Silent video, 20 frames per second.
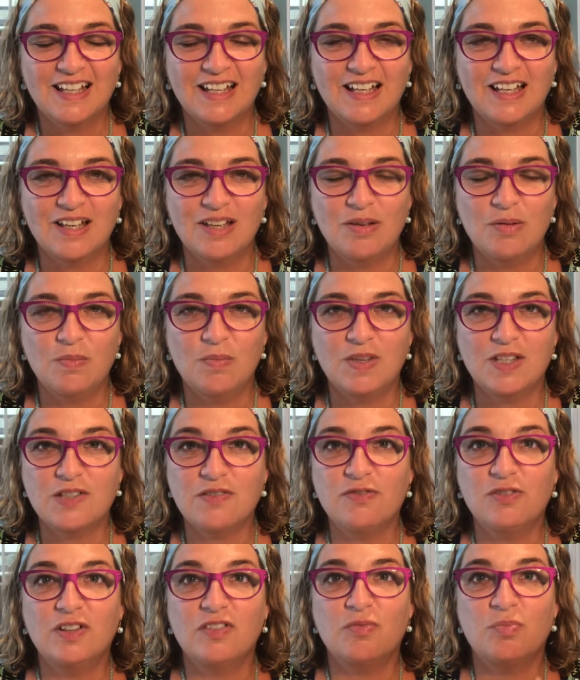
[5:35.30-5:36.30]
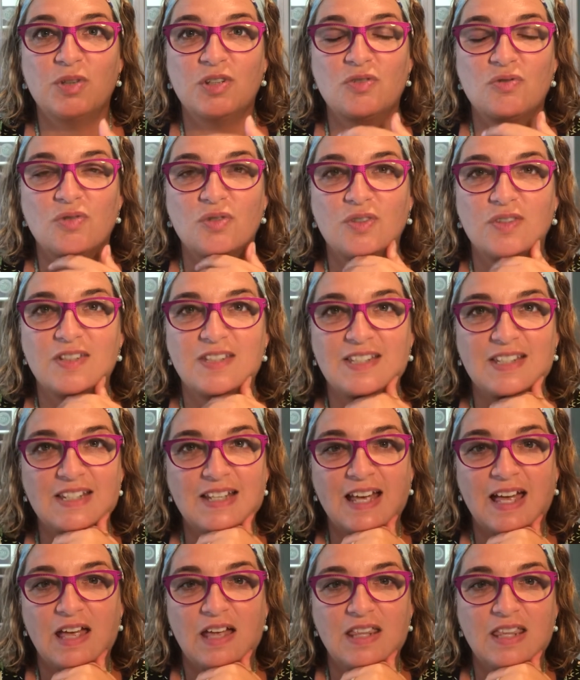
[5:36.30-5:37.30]
It's full of
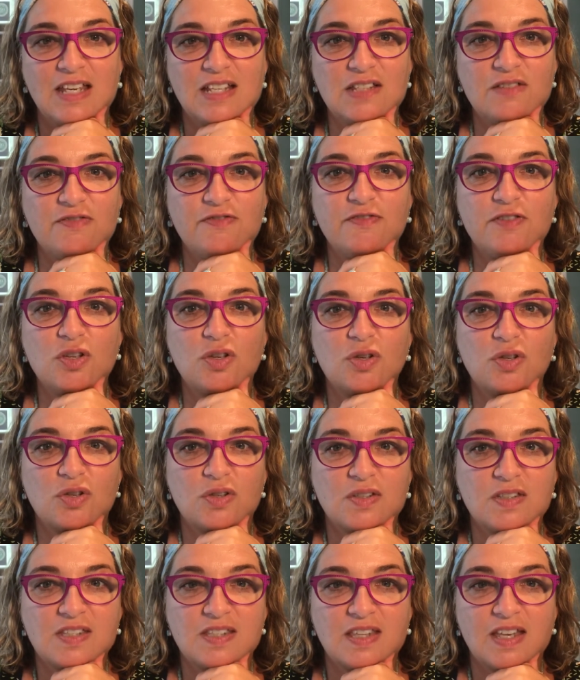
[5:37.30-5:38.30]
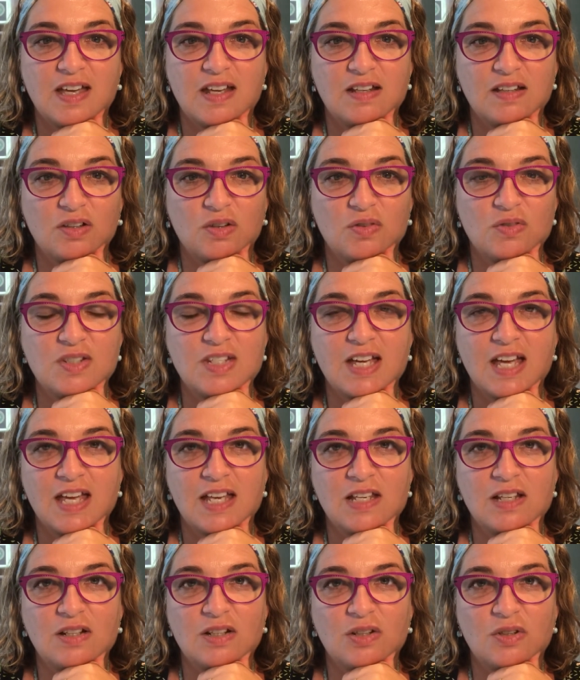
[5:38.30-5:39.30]
minerals. There's foods that
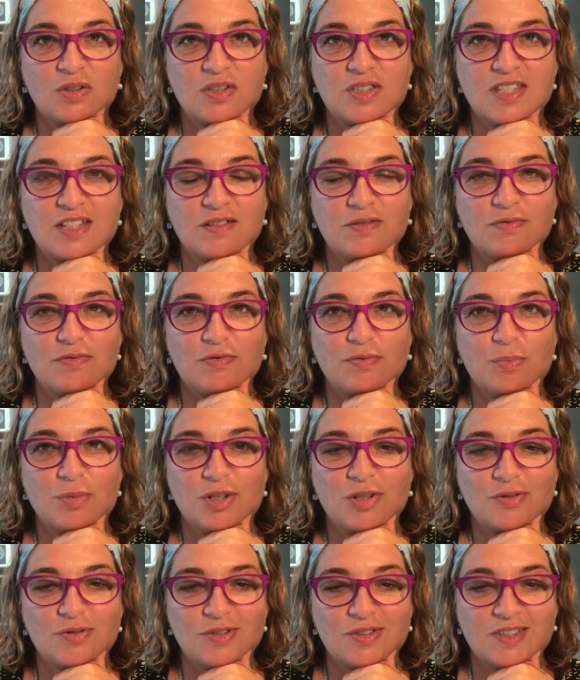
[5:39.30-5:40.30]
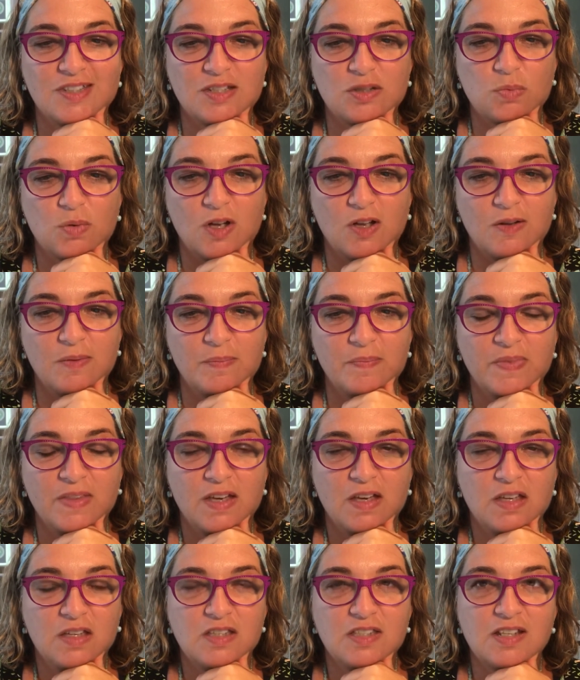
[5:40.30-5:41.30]
contain lots of minerals as well.
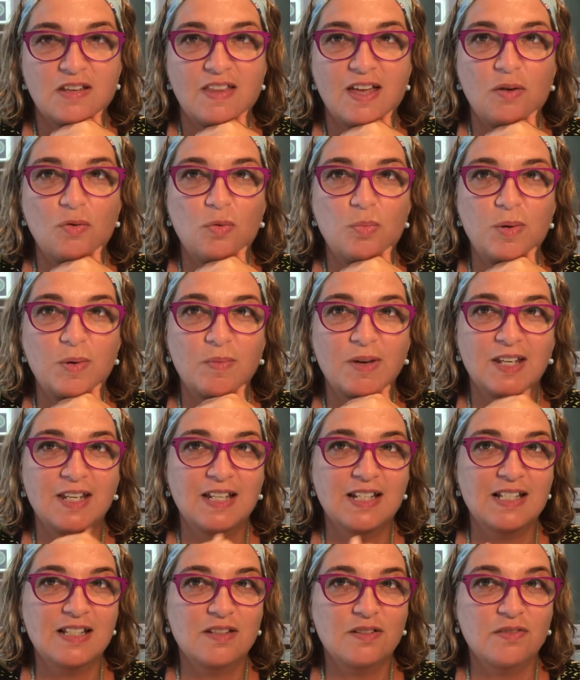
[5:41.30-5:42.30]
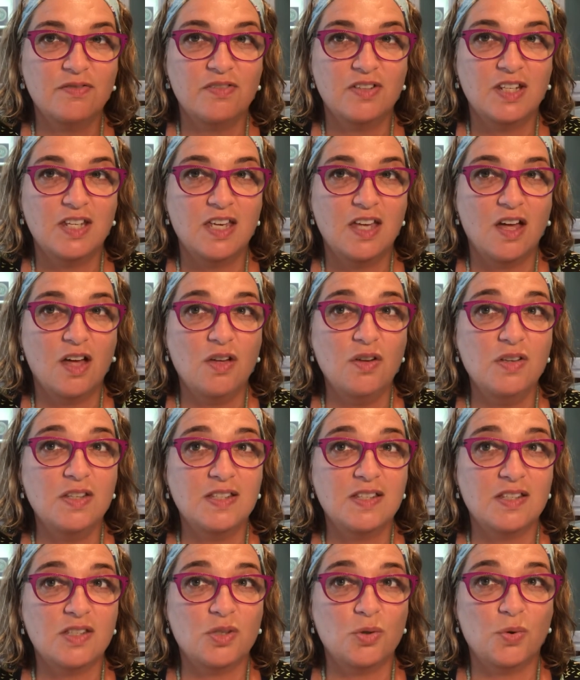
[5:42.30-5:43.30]
So that will be my next little video.
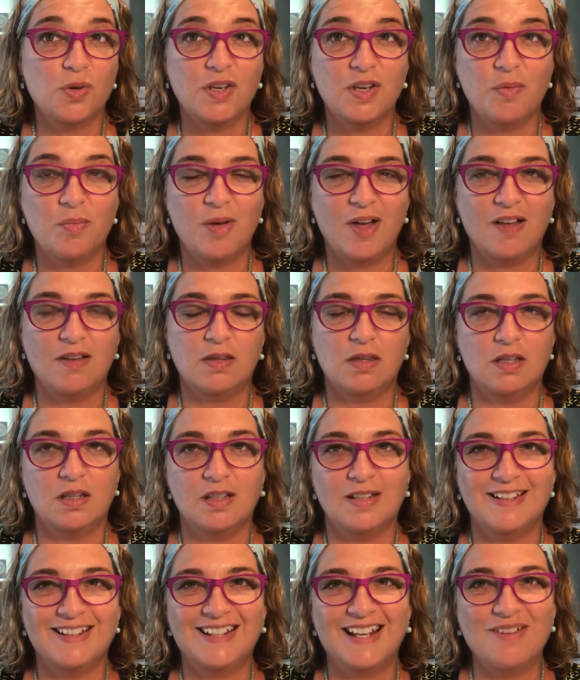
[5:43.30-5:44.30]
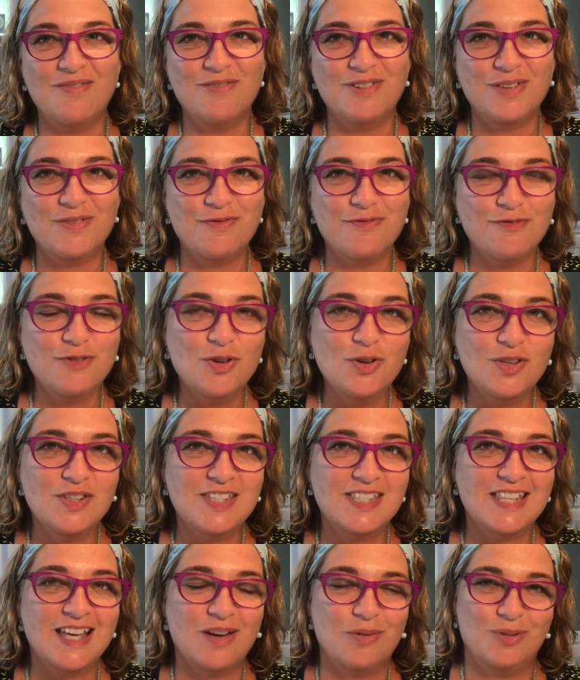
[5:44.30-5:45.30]
It's just talking about the lovely
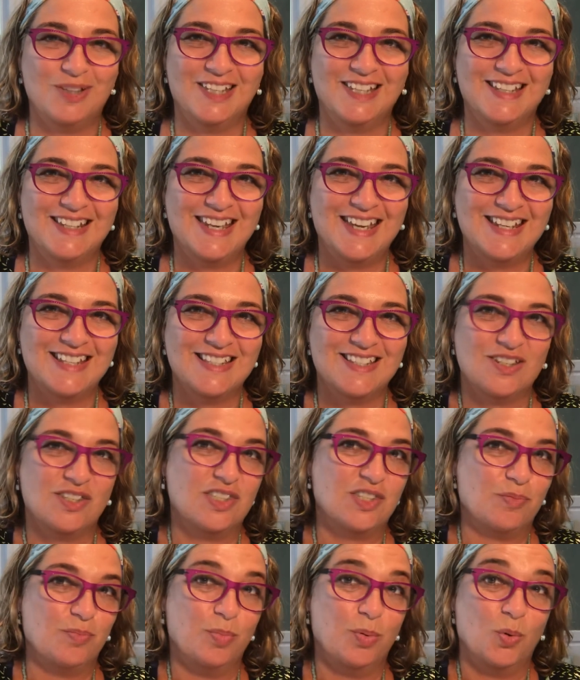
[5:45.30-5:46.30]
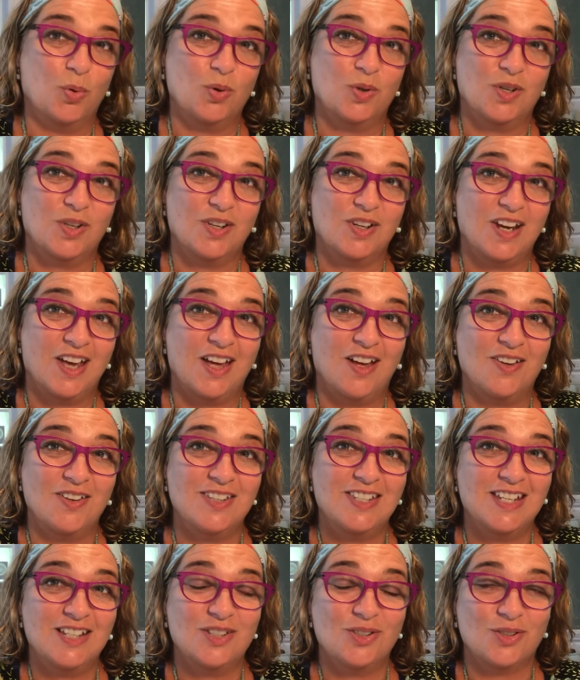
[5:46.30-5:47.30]
foods that we can eat to support our
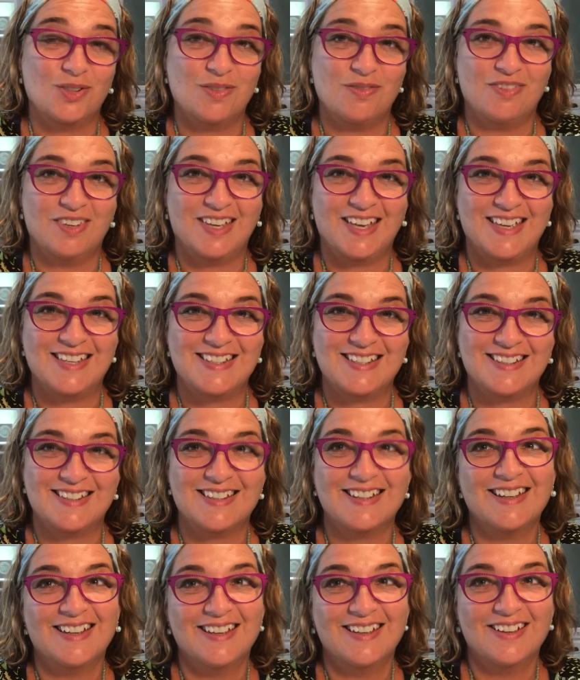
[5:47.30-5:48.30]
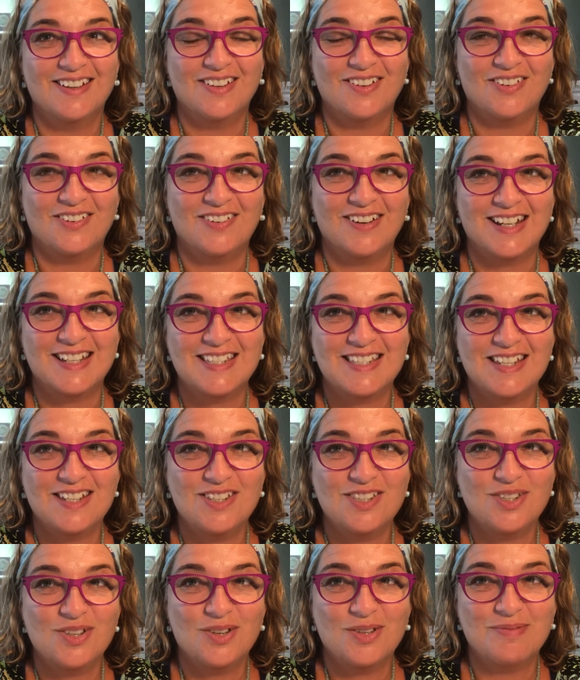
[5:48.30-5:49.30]
detoxification. All right, see
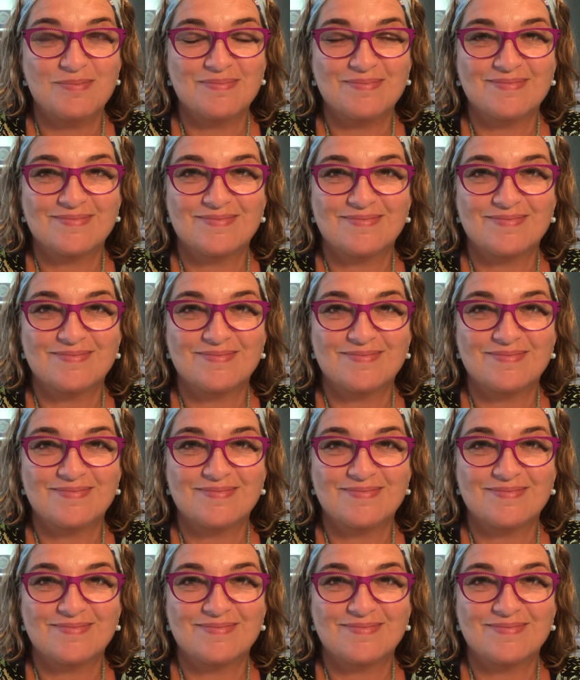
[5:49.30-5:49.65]
you soon.